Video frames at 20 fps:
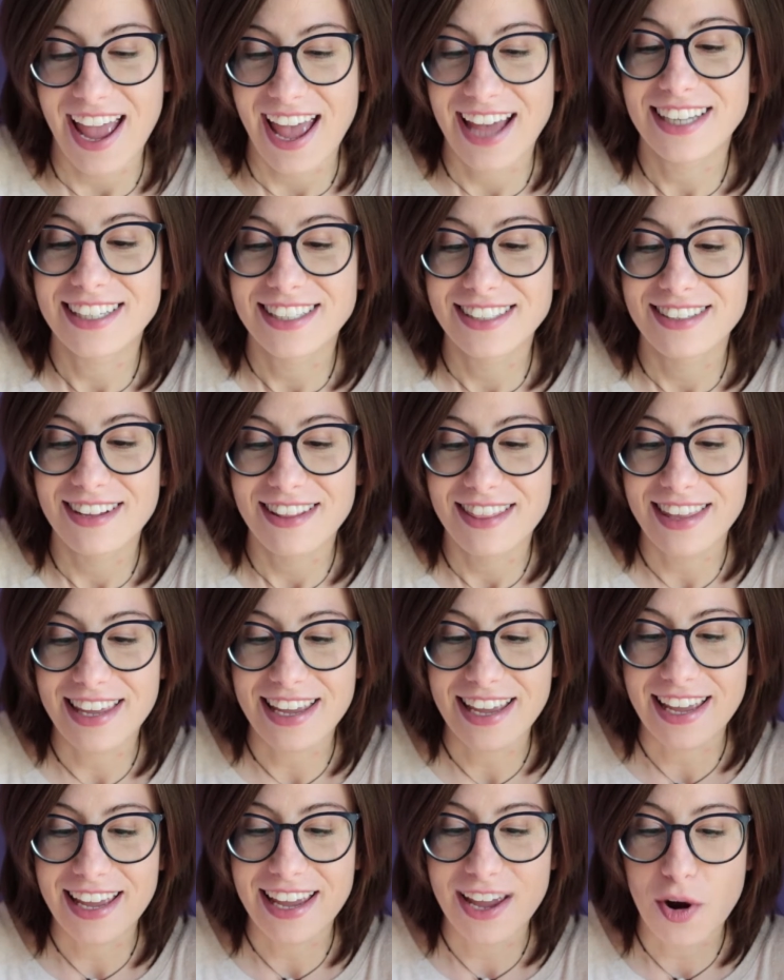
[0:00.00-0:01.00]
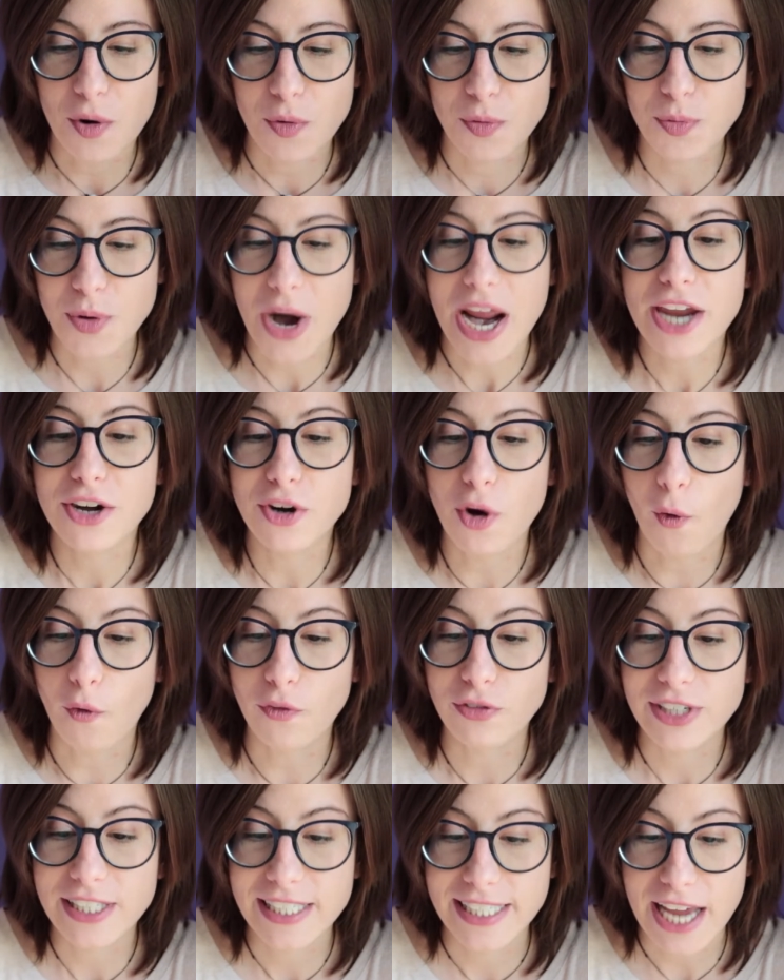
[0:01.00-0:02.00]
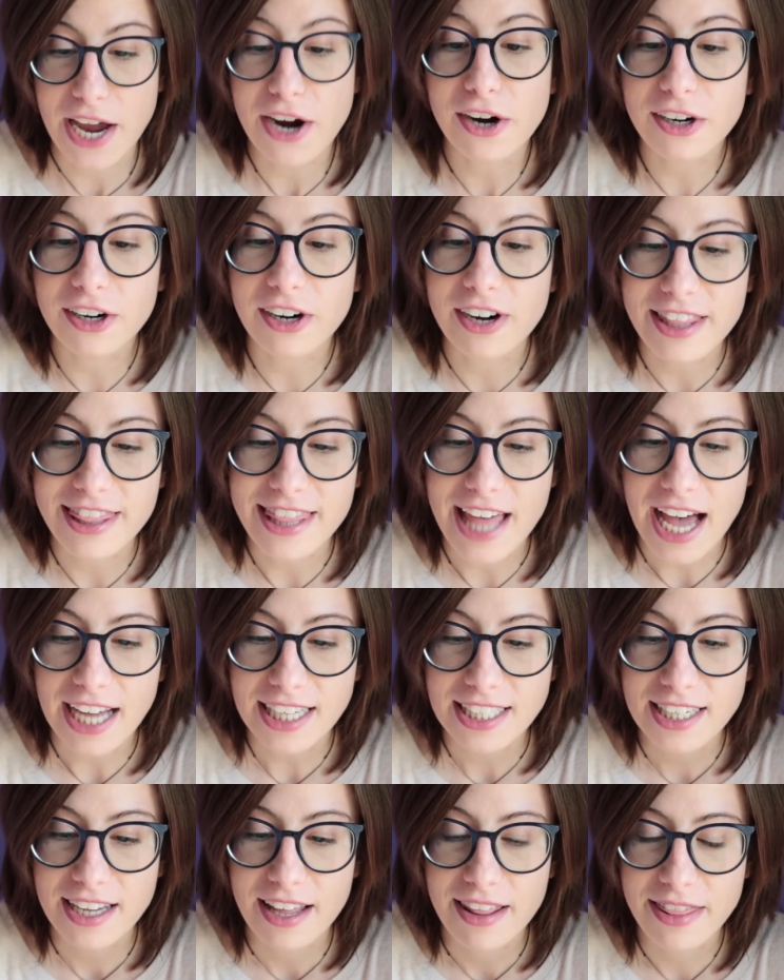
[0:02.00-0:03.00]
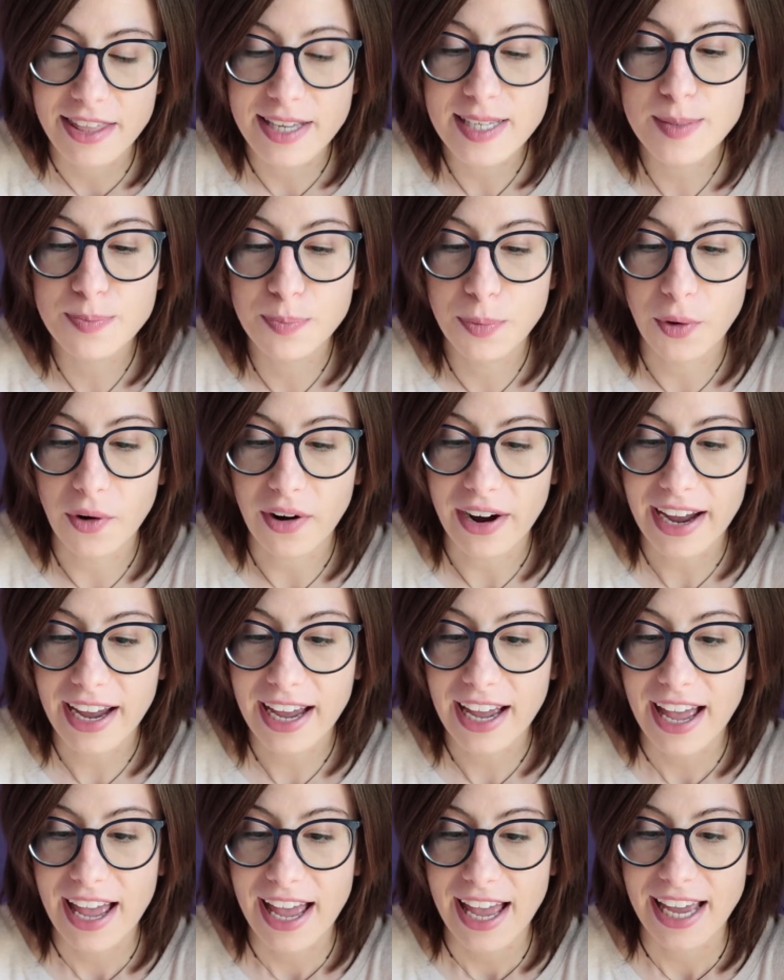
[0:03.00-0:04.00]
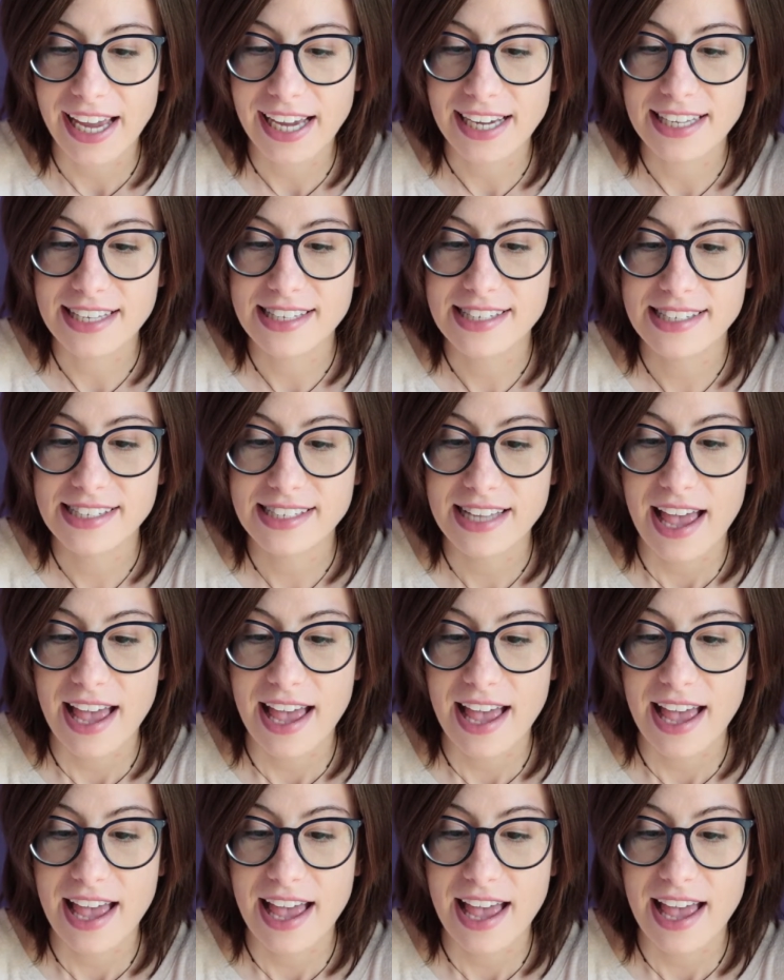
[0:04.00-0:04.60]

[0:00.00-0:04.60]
and the reign of terror that this book is